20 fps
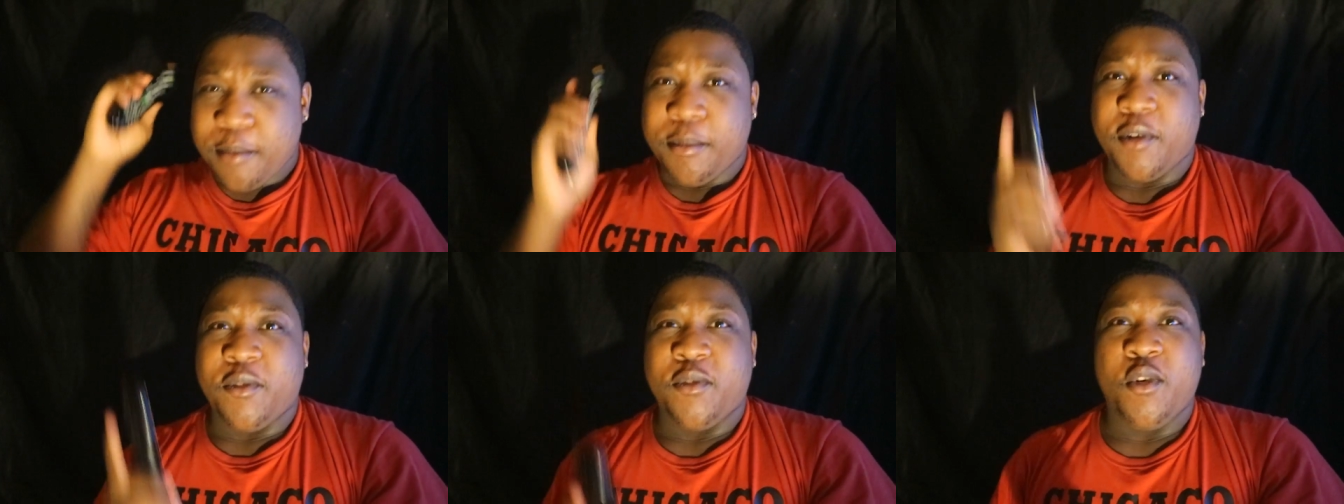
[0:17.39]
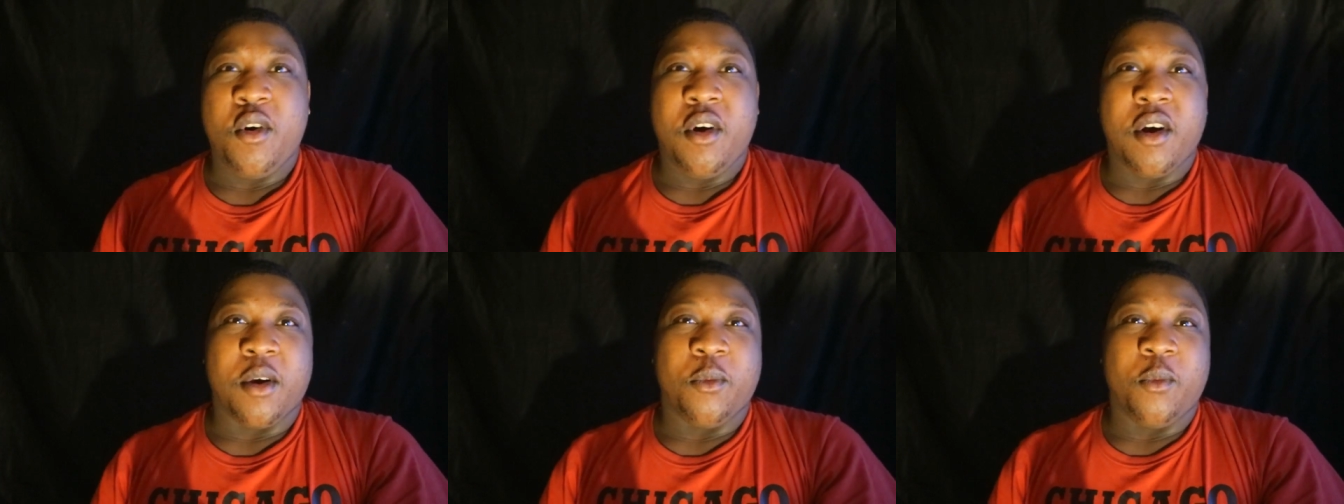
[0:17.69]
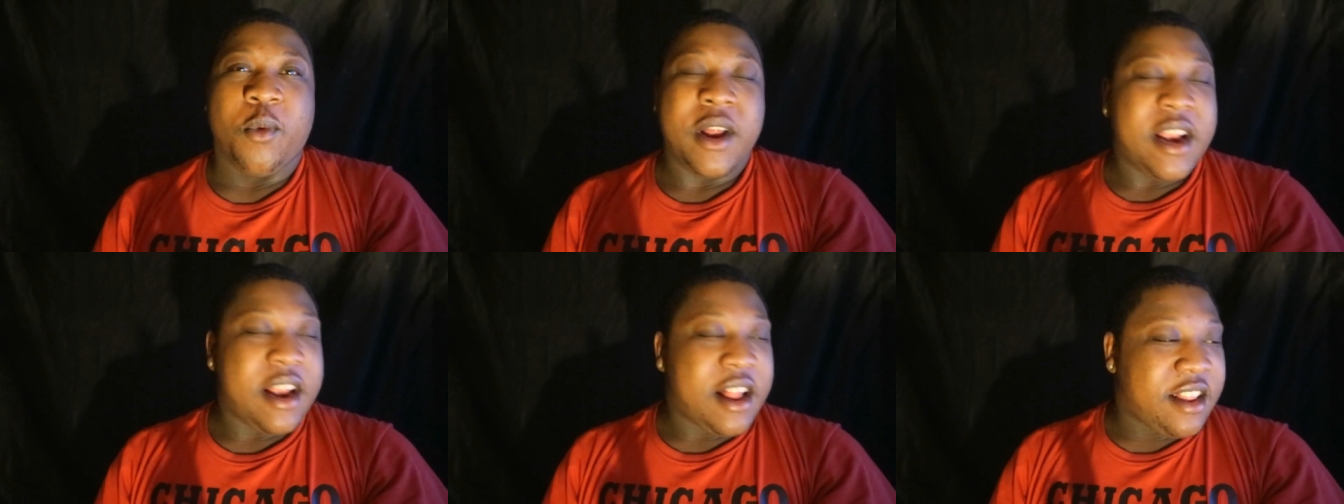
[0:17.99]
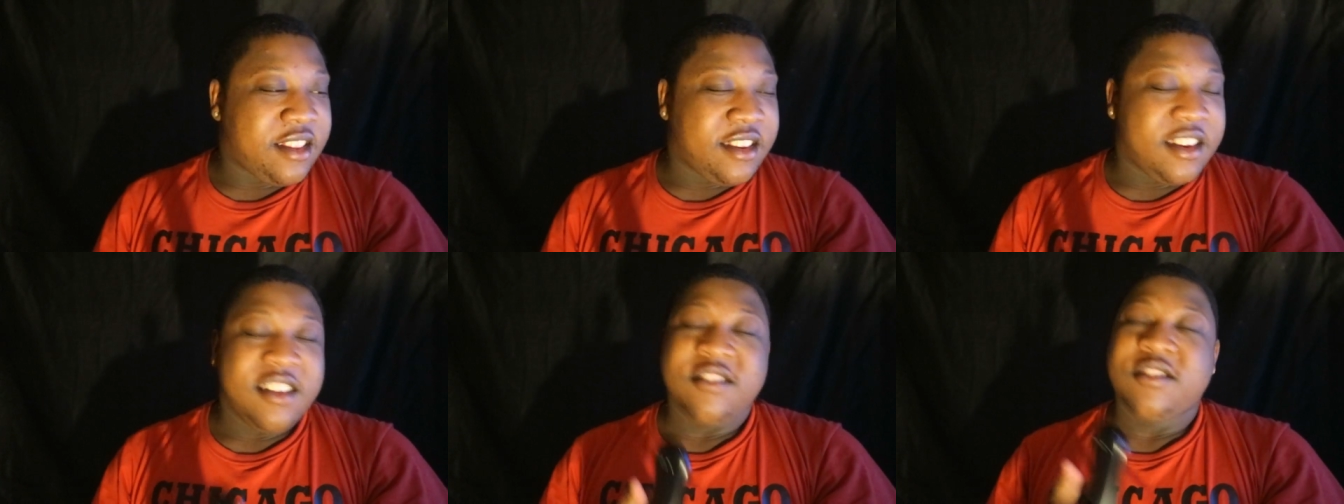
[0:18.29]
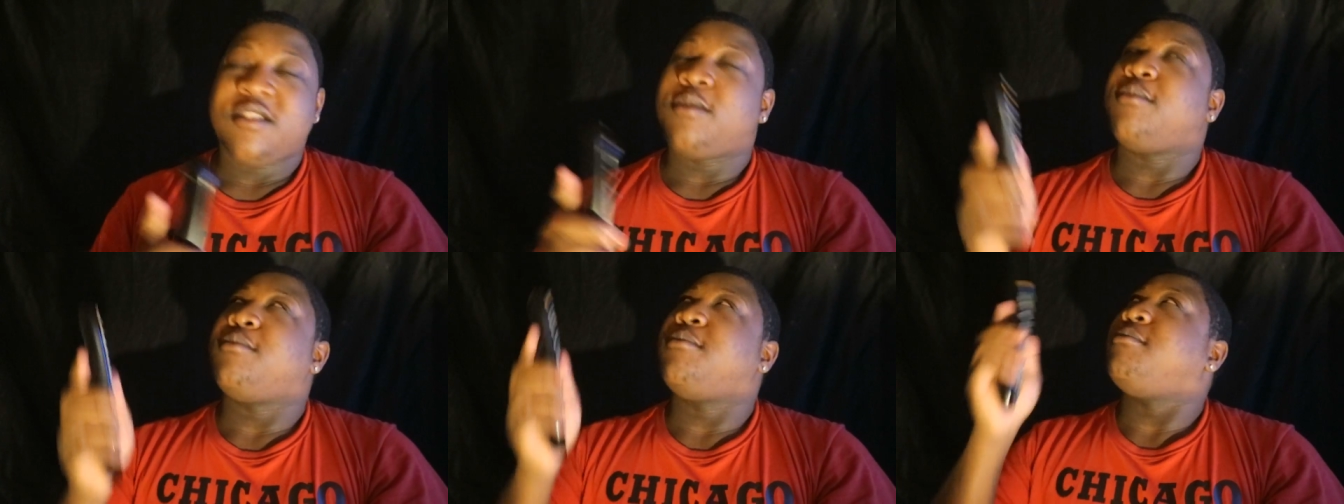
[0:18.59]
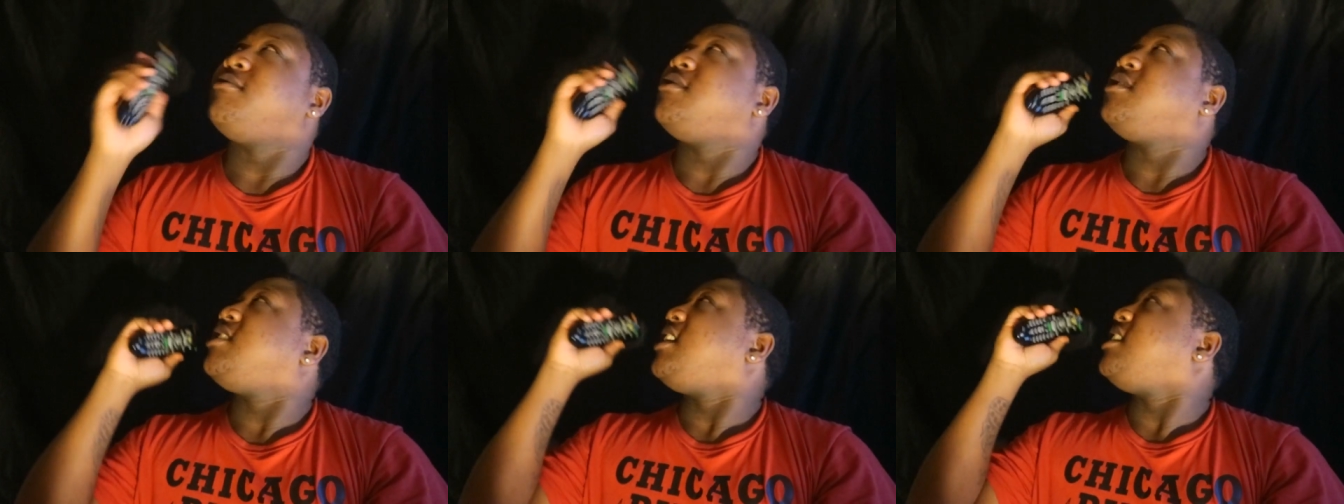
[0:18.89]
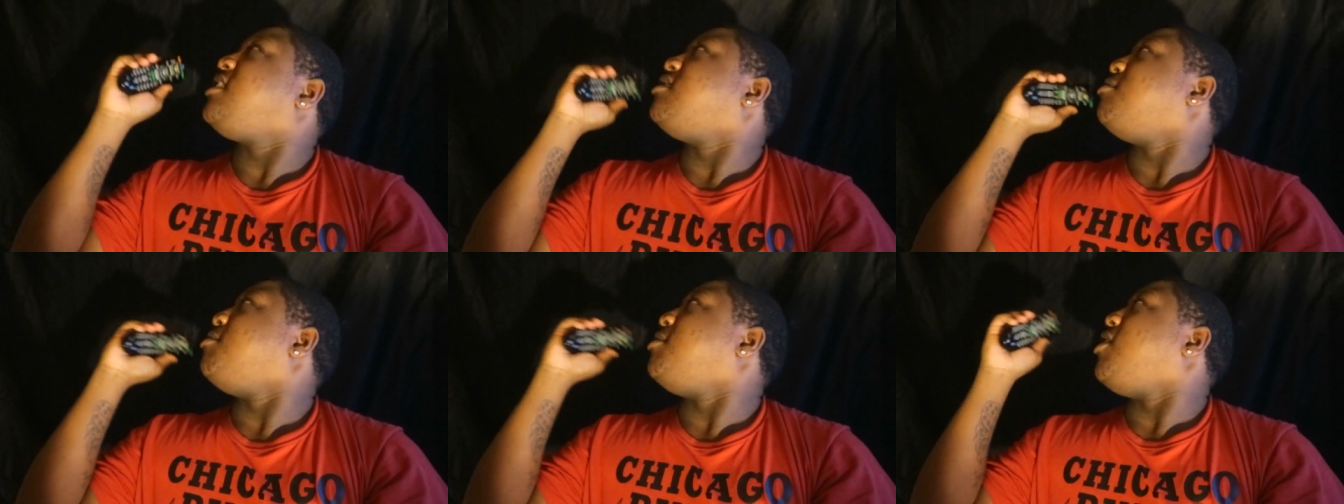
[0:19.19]
before when this
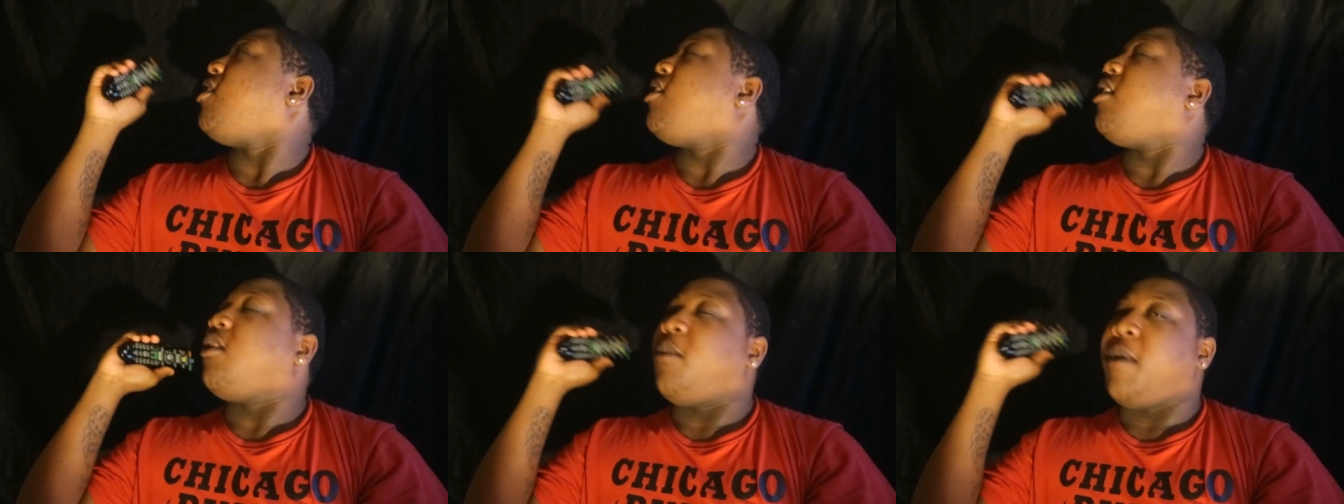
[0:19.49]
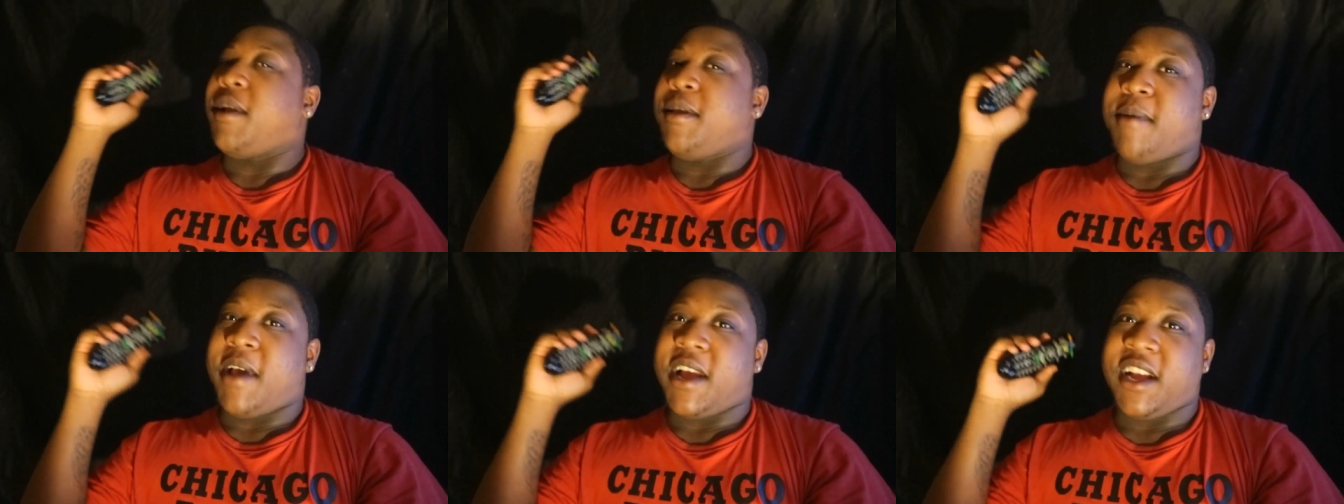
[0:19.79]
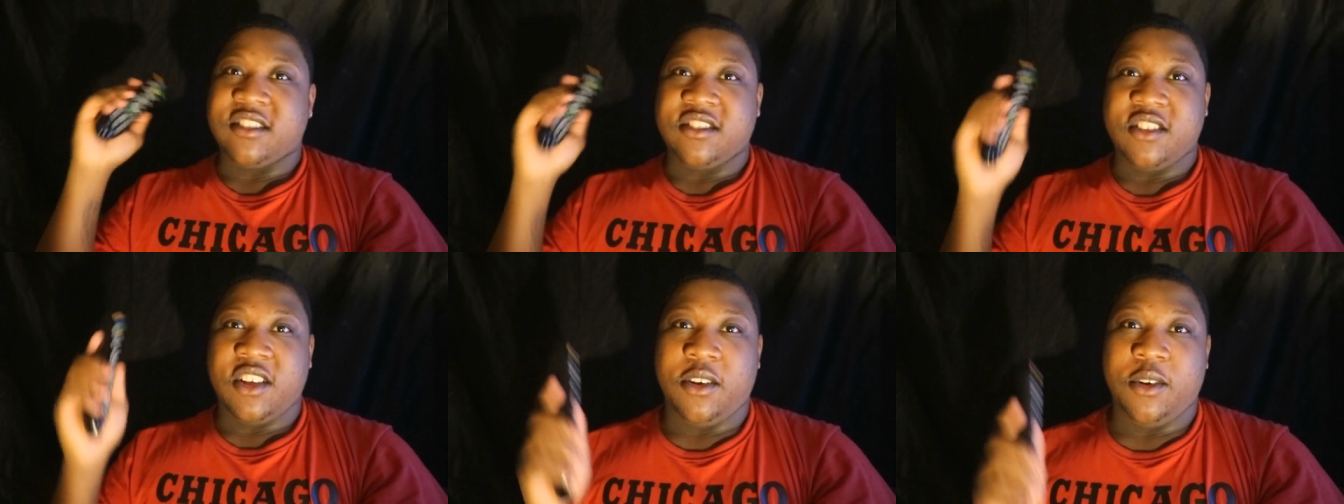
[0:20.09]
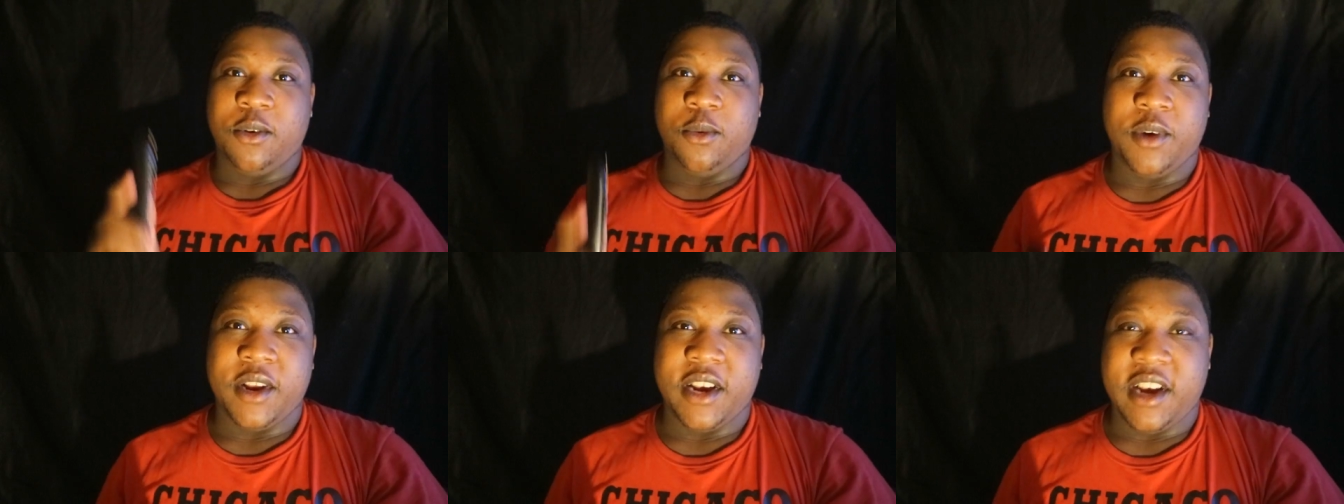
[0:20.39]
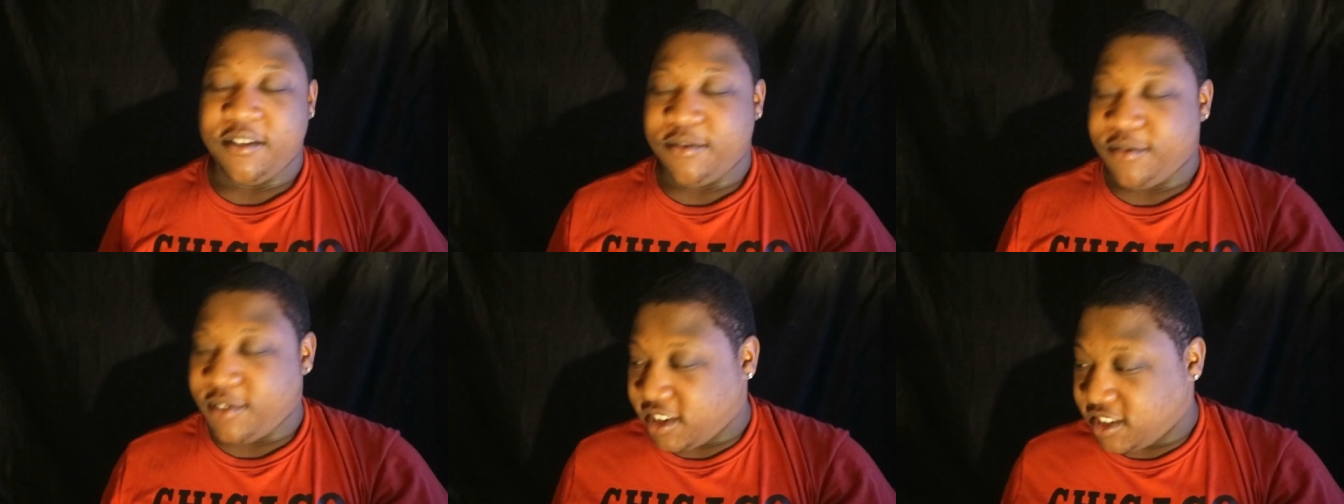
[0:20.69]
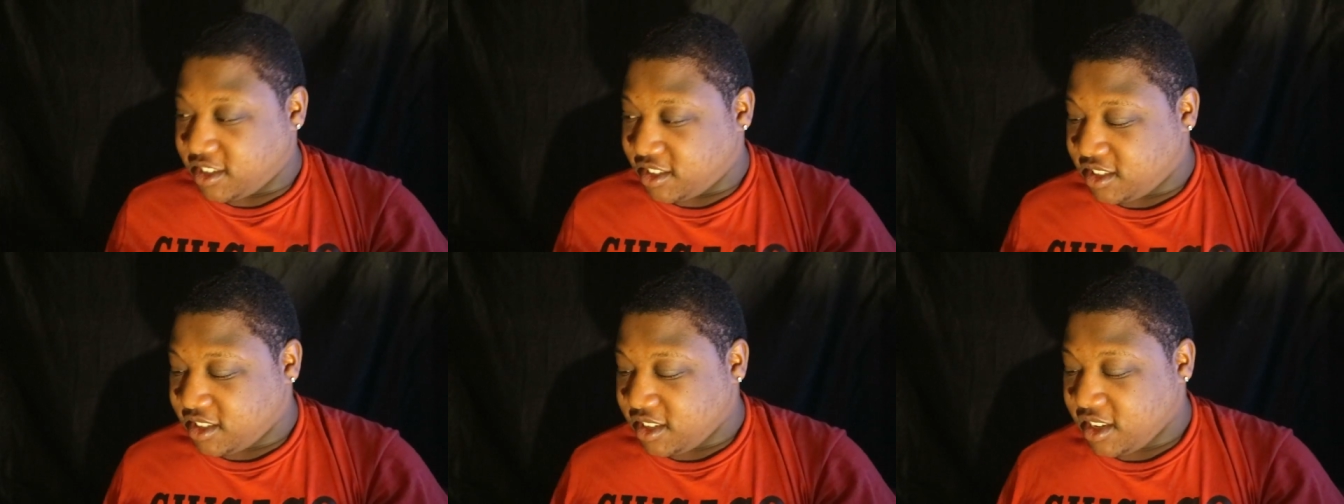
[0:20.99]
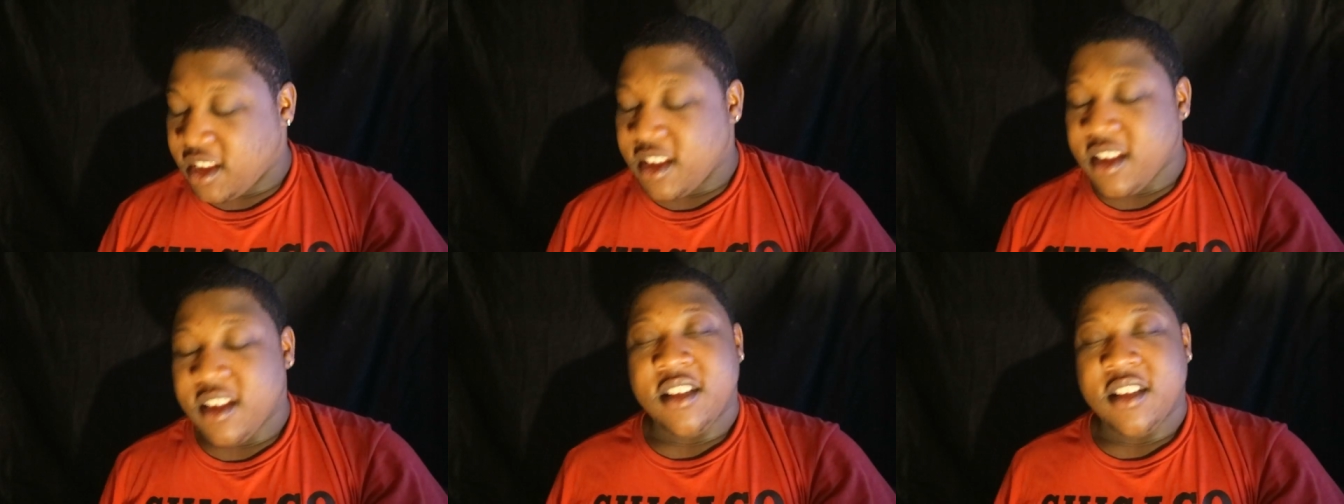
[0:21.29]
takes me all the way back to when I first